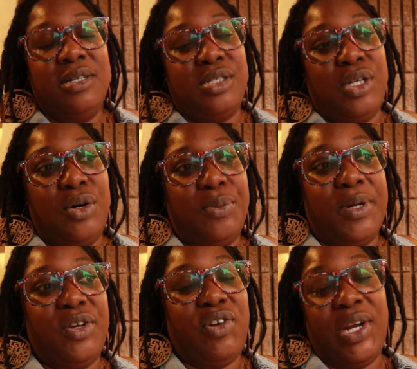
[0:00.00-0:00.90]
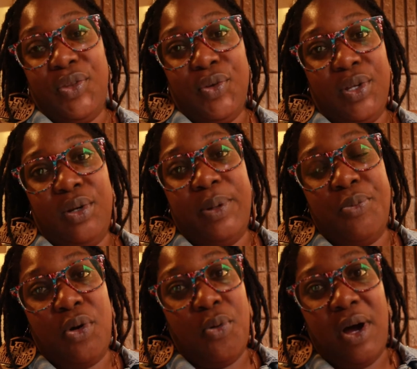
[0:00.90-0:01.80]
So I'm going to try to do a little bit
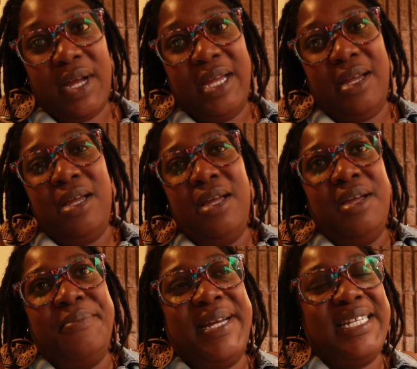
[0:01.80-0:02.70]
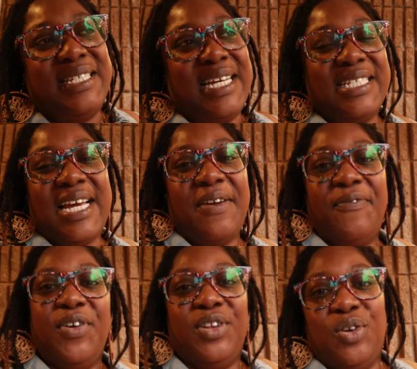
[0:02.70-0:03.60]
more walking. My insides kind of
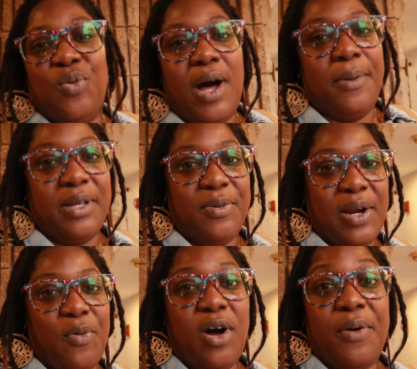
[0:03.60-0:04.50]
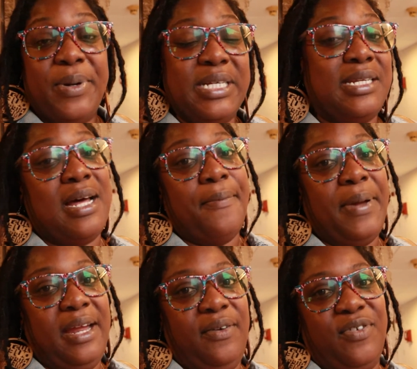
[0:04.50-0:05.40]
feel a little wobbly when I walk, but it's not
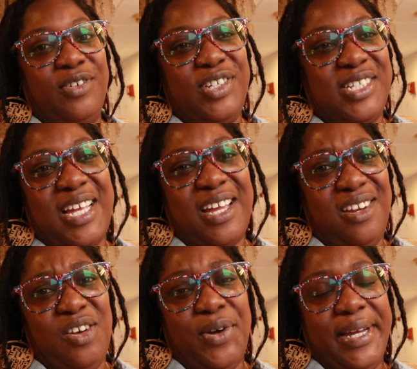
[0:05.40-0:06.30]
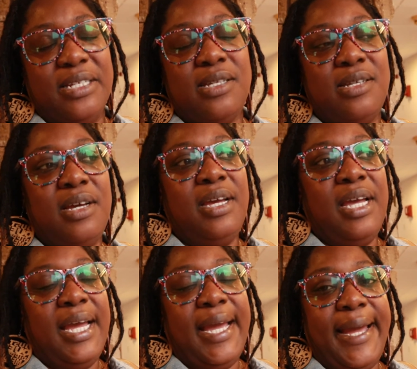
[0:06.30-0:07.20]
painful. It's just like an annoyance.
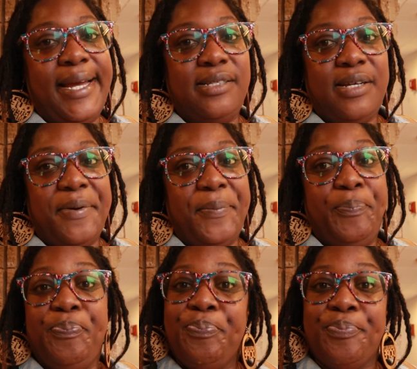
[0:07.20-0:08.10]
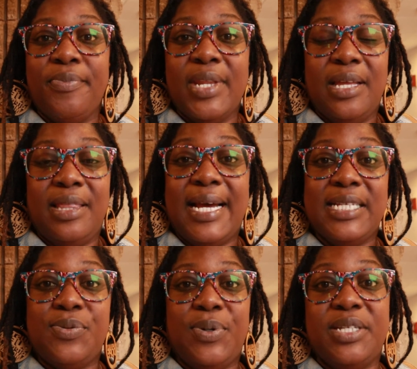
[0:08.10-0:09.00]
And
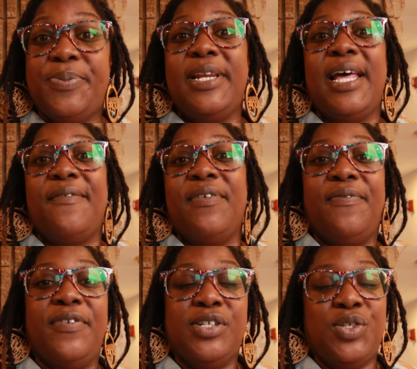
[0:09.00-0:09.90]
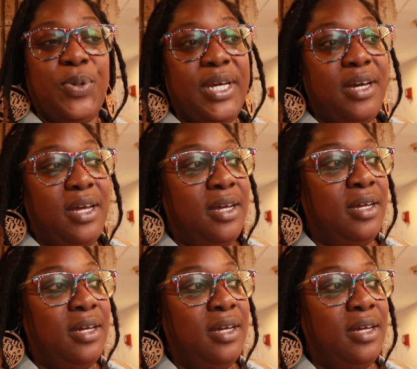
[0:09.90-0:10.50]
that's what it's been like for the first week.